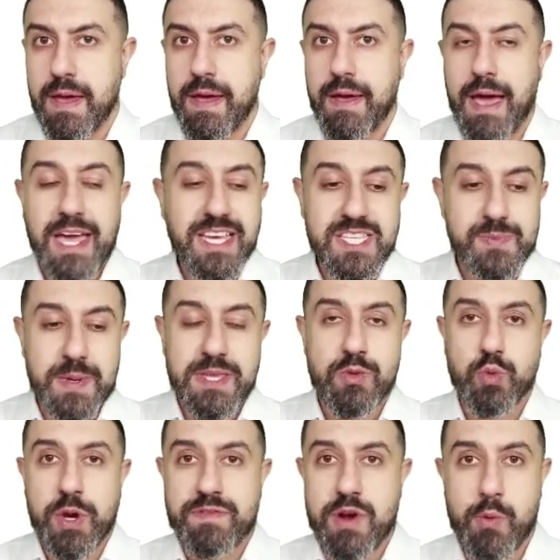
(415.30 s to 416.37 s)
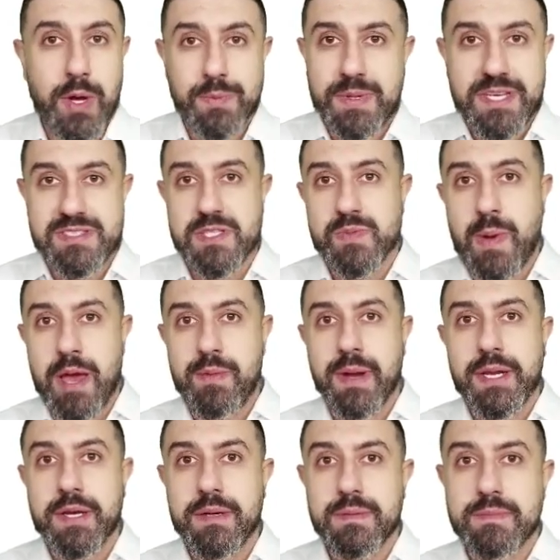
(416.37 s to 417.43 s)
I can spend it whenever I want because it's my
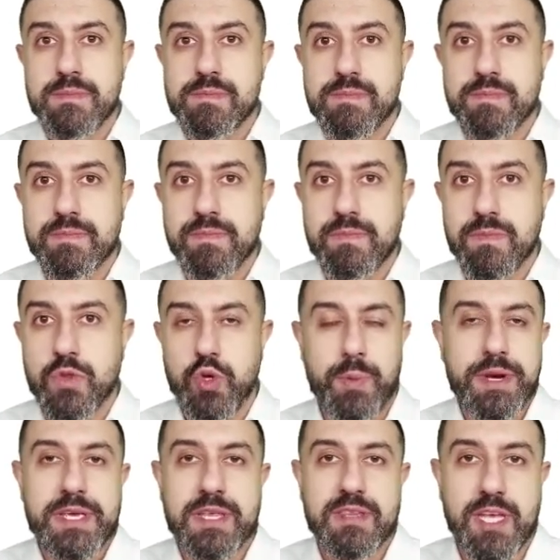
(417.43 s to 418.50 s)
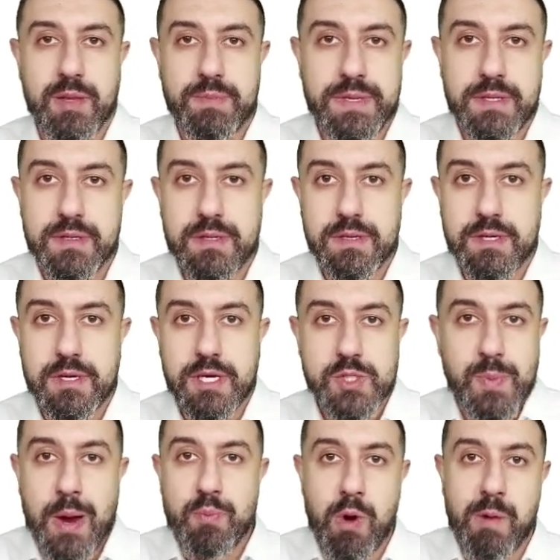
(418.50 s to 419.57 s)
money. Nobody can tell me it's
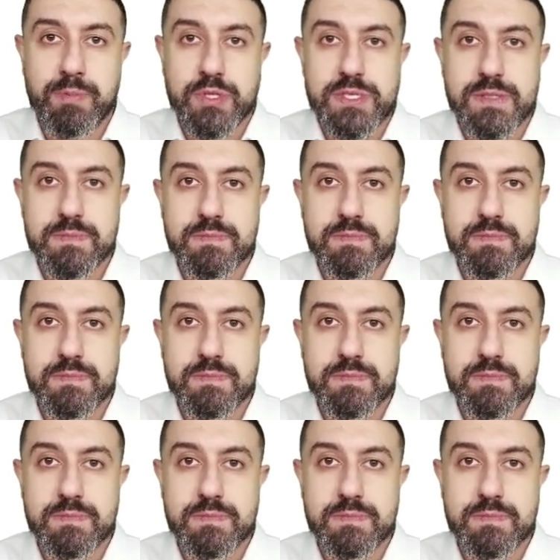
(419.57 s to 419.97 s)
my property.